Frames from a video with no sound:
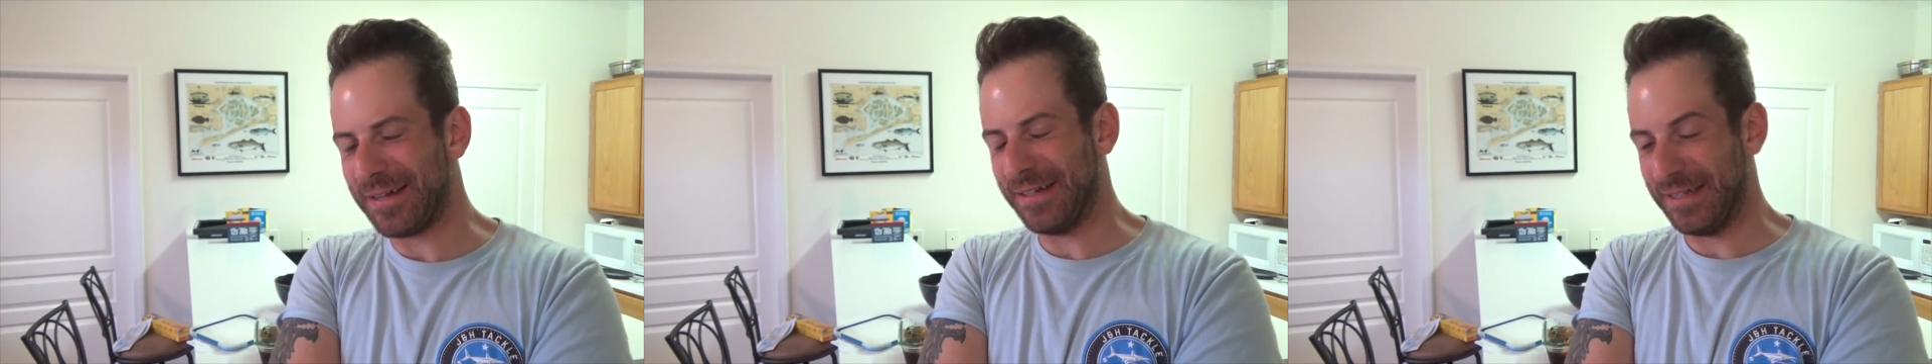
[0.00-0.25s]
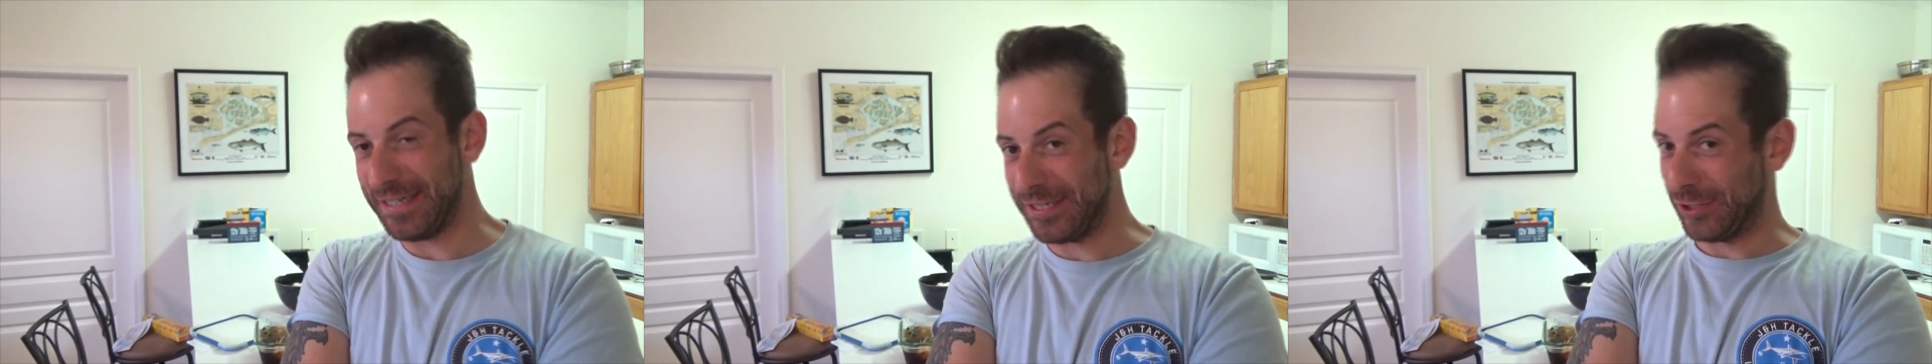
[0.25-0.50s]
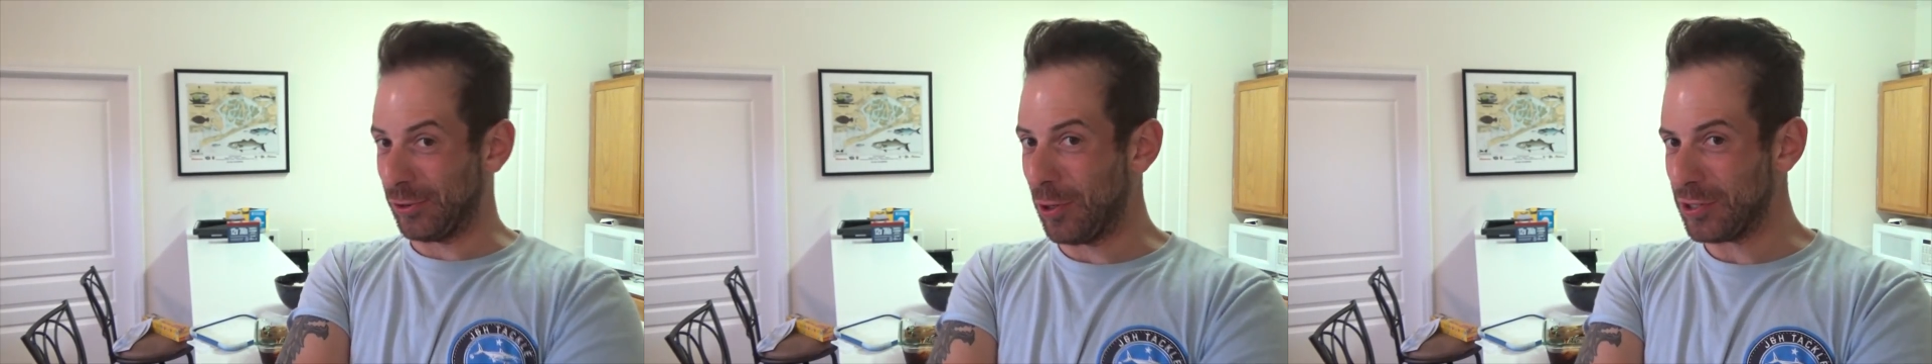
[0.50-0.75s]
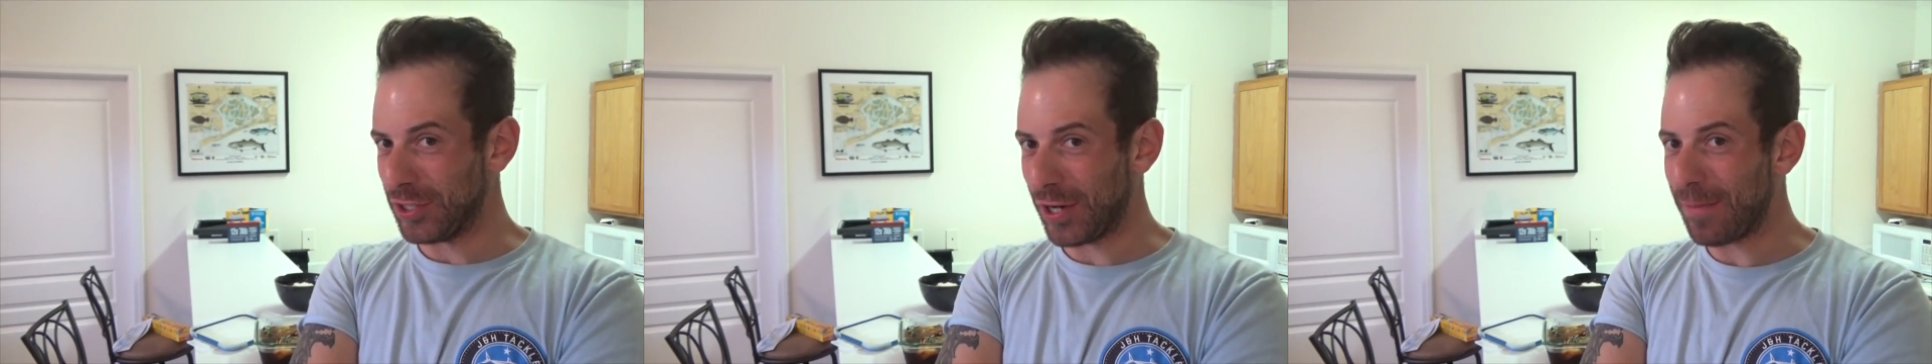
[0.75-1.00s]
at least
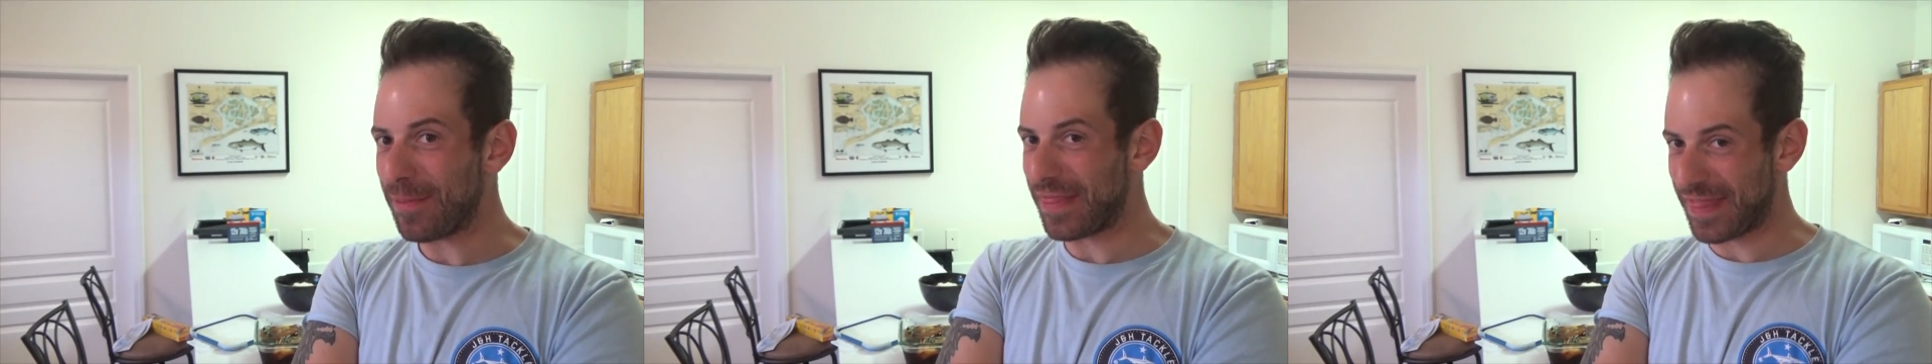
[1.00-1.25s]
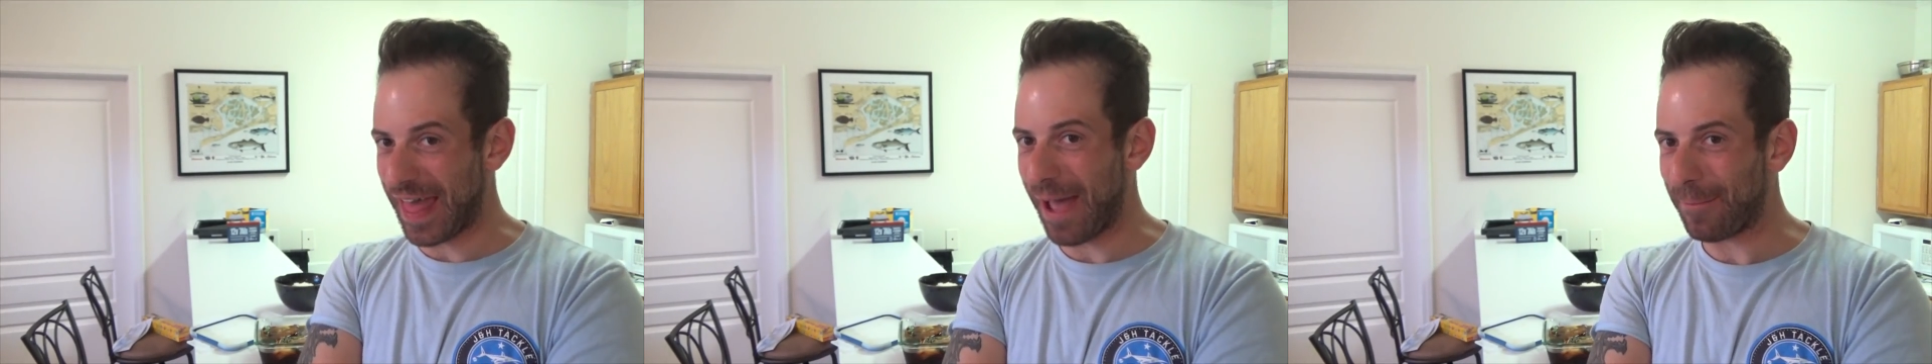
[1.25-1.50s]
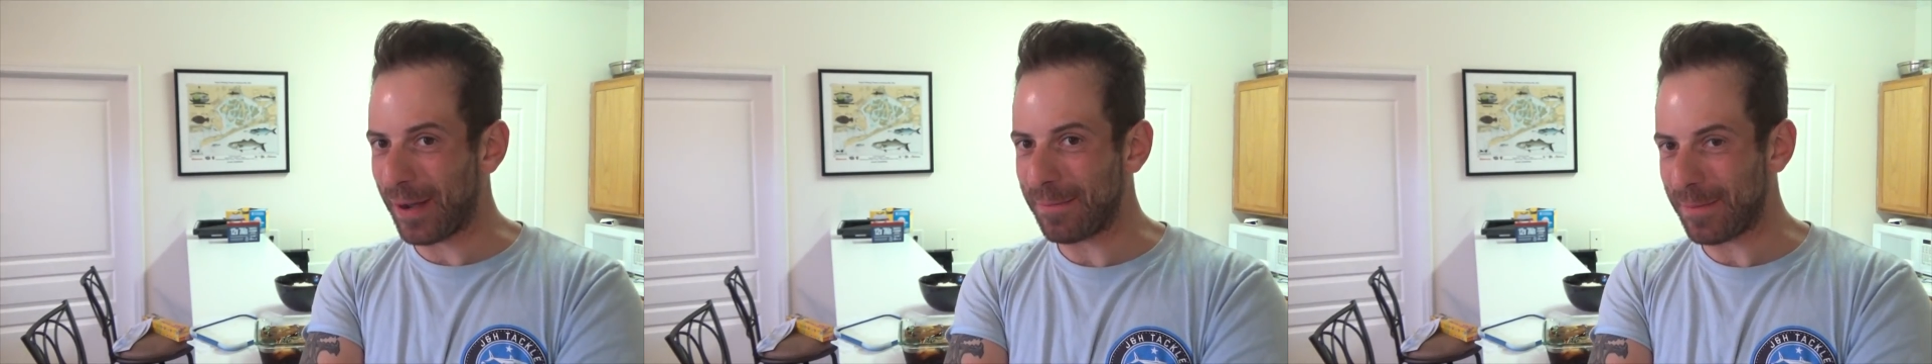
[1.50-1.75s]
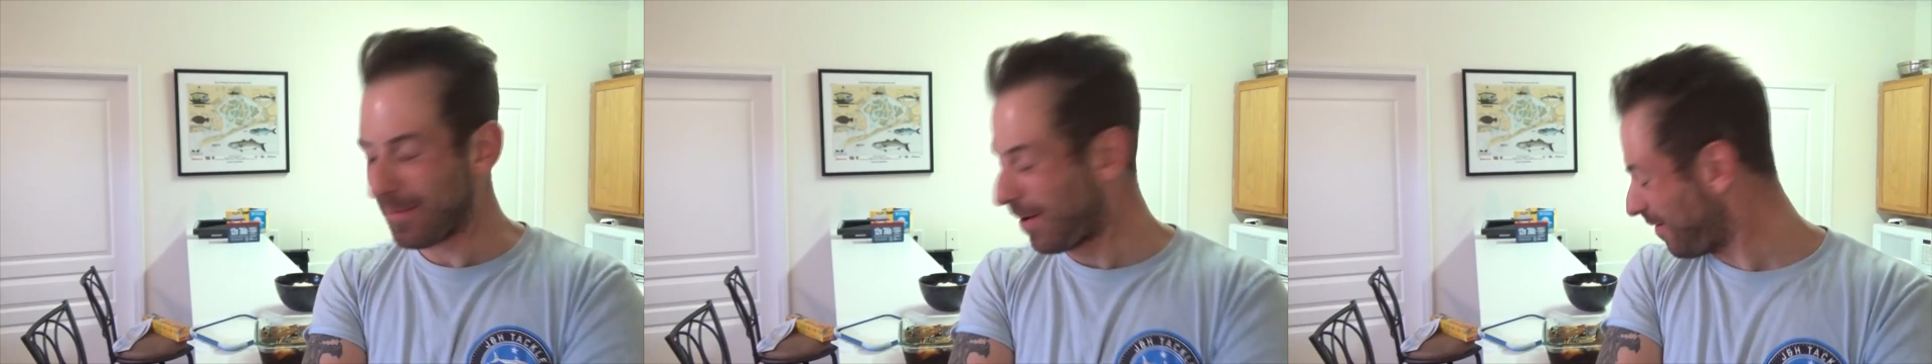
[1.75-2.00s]
short term, that
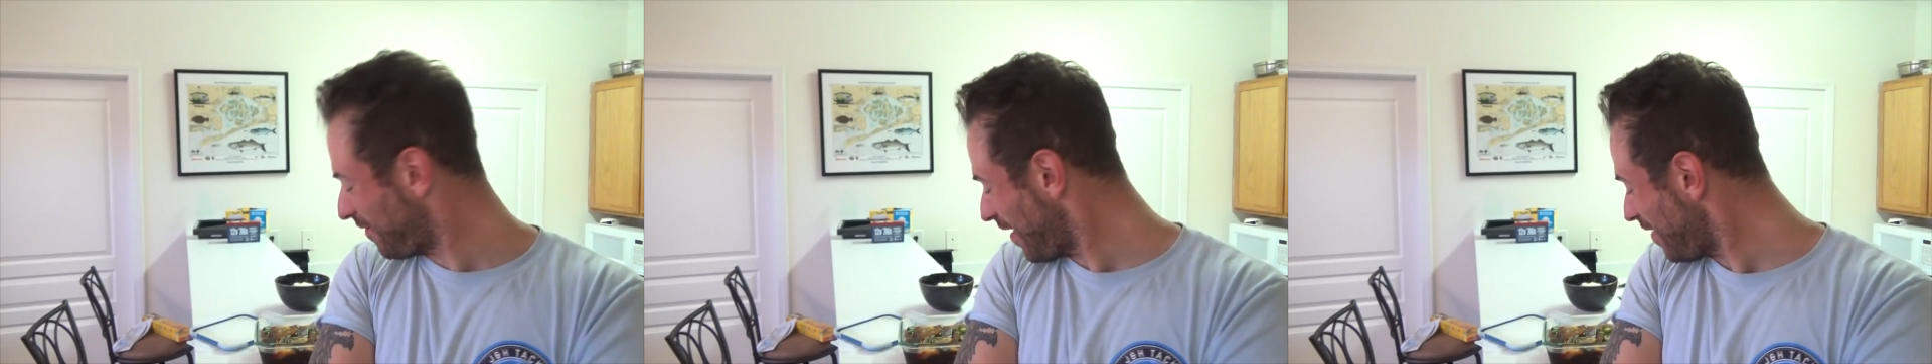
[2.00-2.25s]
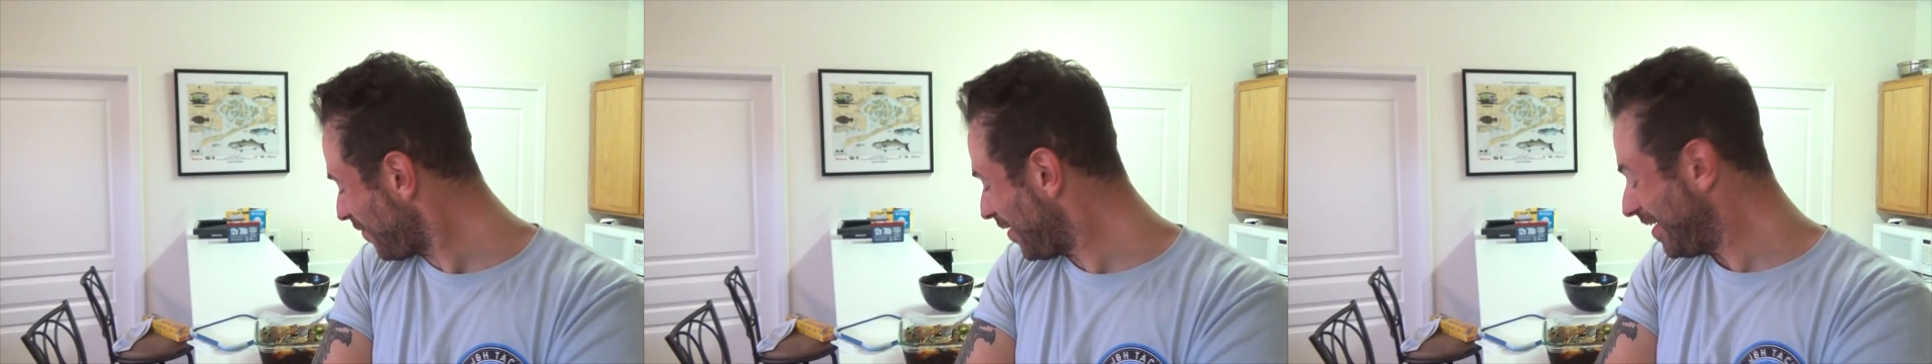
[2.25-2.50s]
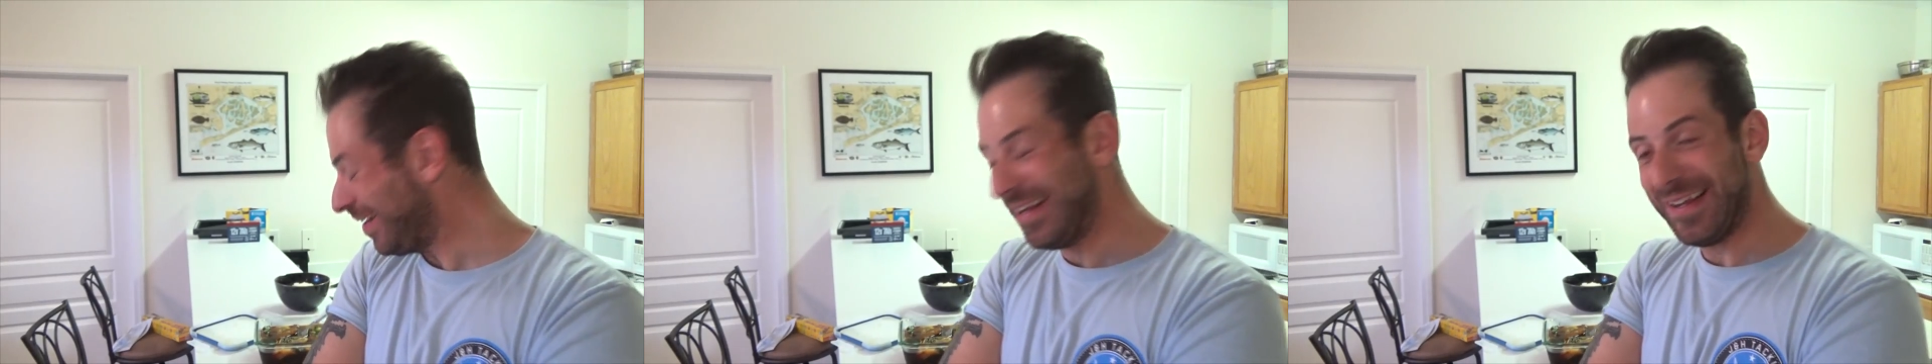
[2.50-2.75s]
might be my favorite.